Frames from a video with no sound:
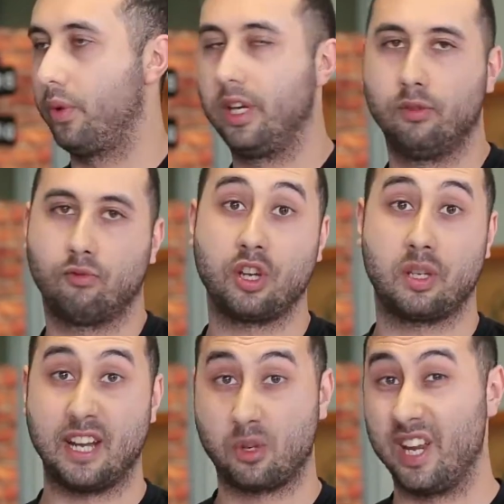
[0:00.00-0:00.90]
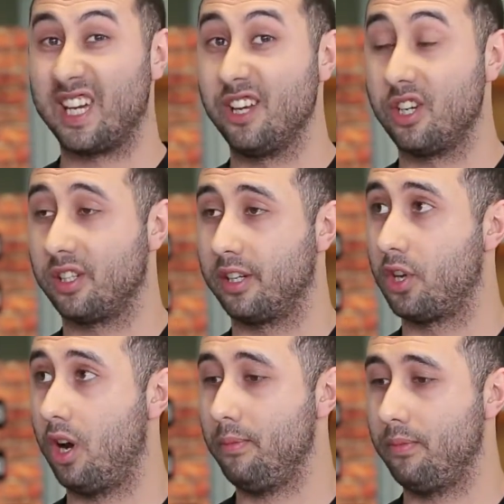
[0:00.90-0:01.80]
We roast about 20 kgs at a
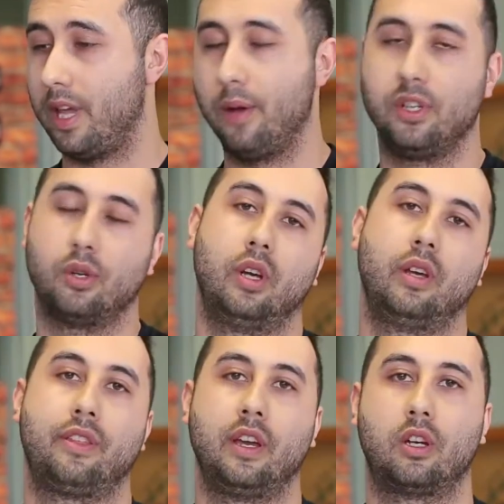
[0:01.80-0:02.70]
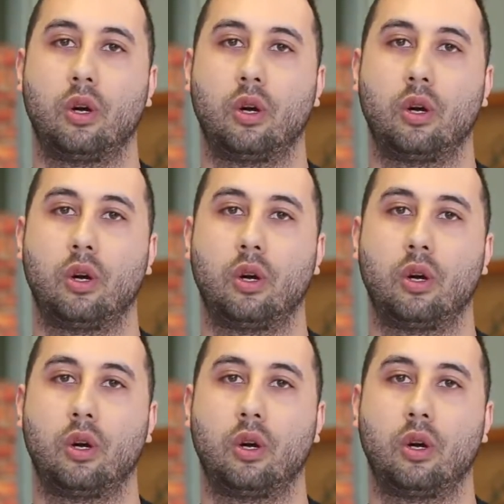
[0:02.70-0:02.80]
time and we do a thing